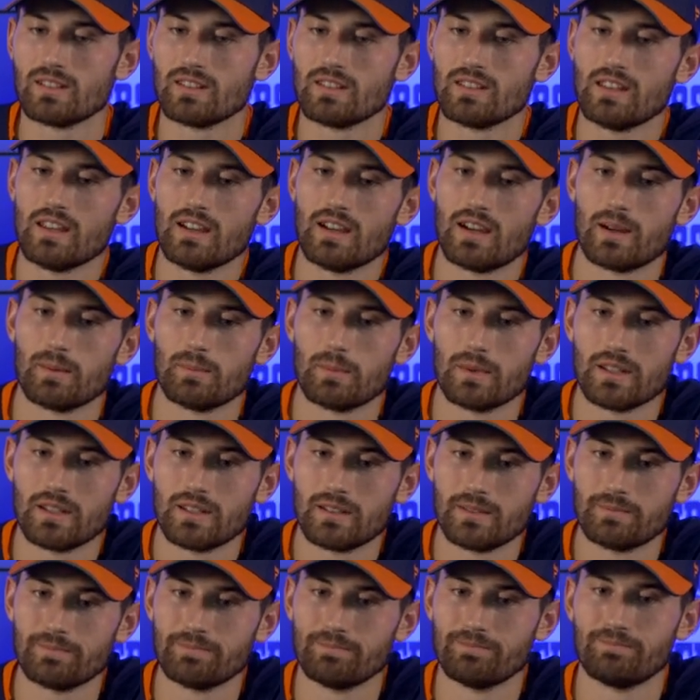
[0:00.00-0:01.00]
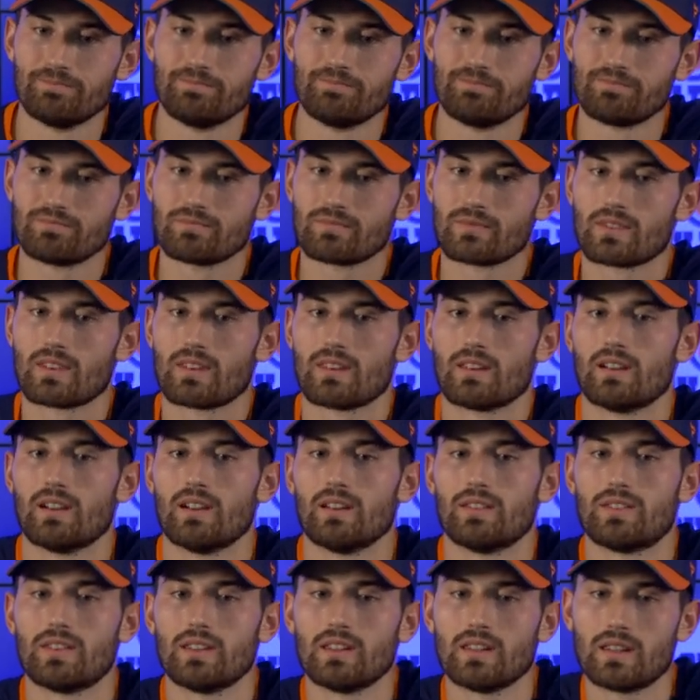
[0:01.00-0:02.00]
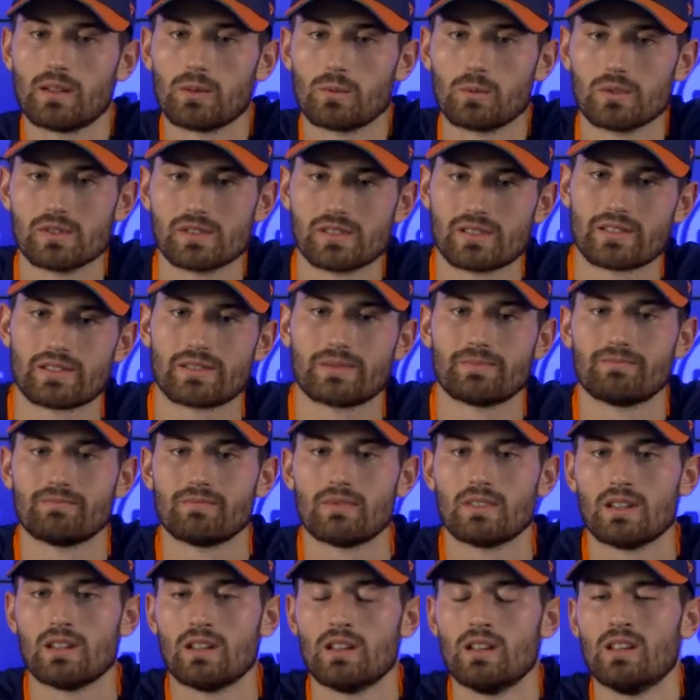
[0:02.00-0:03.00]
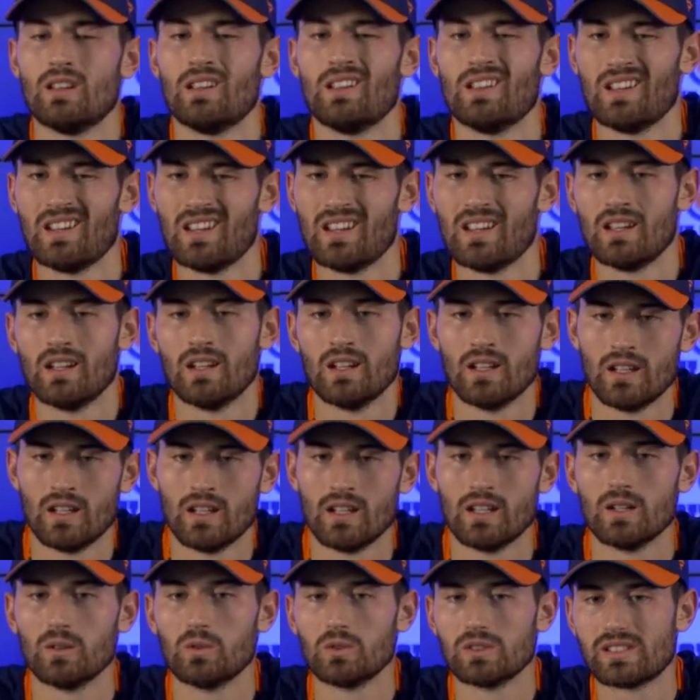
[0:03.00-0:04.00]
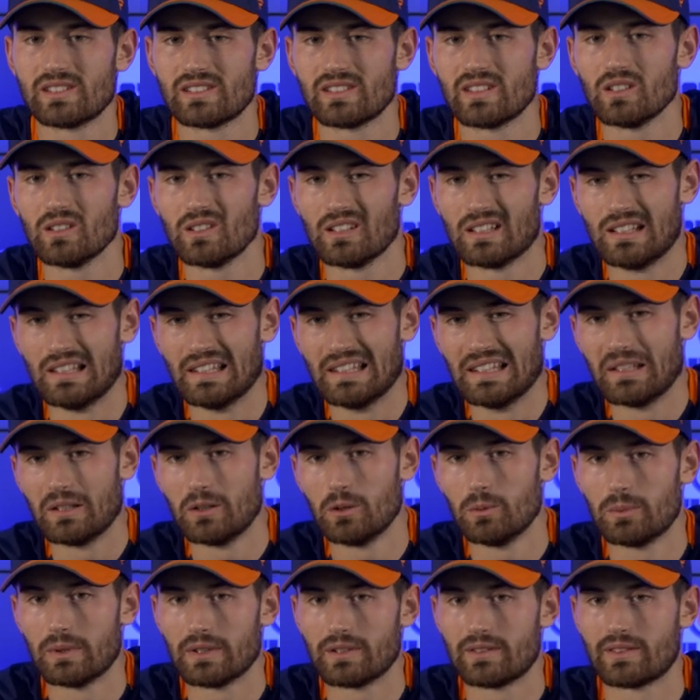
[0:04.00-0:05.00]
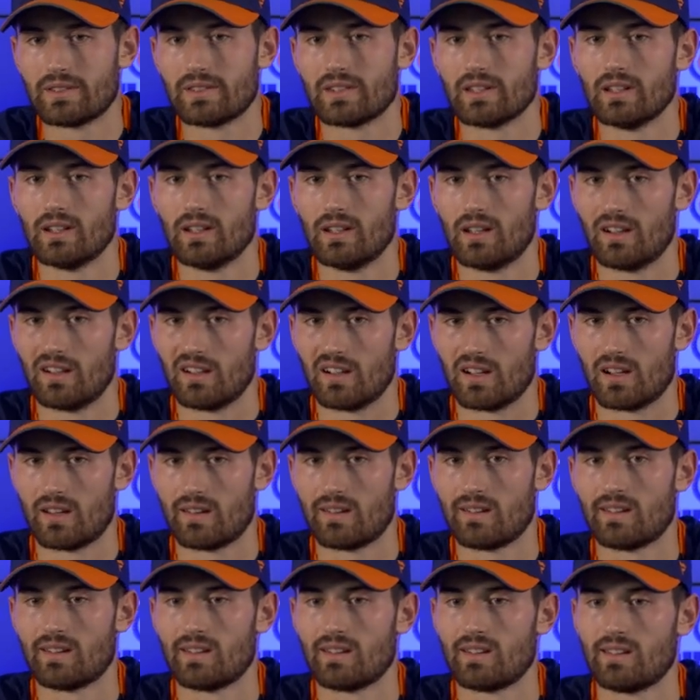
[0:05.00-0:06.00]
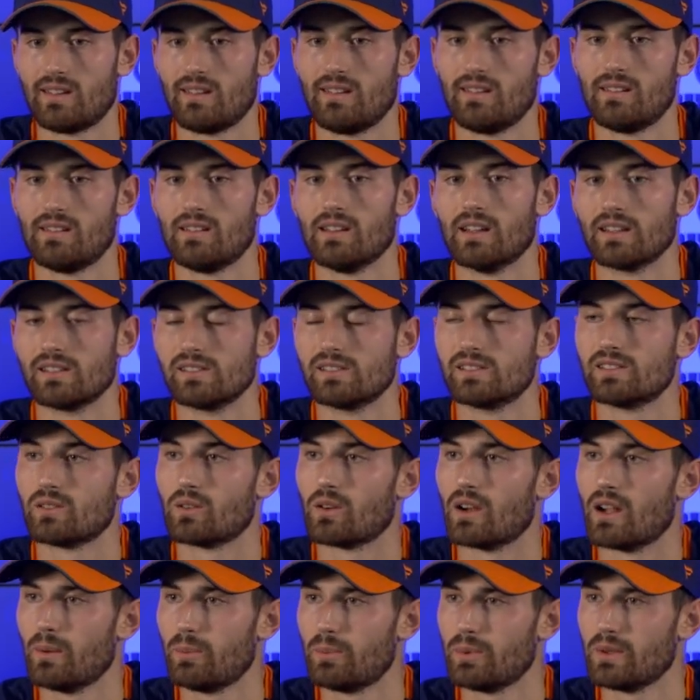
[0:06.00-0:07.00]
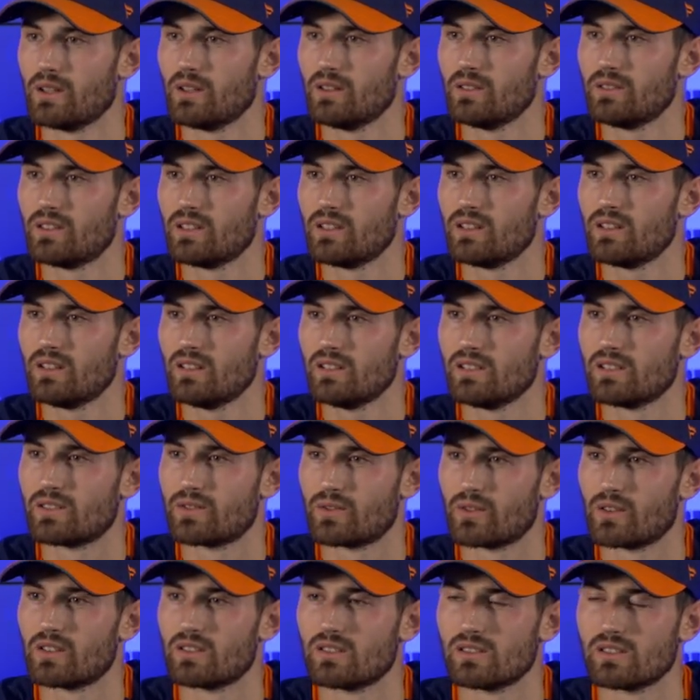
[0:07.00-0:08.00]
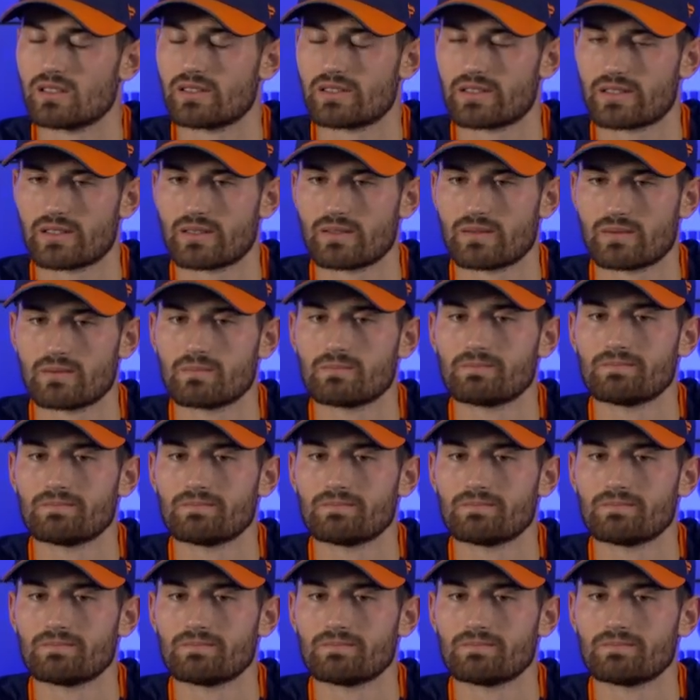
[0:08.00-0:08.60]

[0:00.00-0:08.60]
Yeah, I mean, I think it was still a little bit like scrappy out there as far as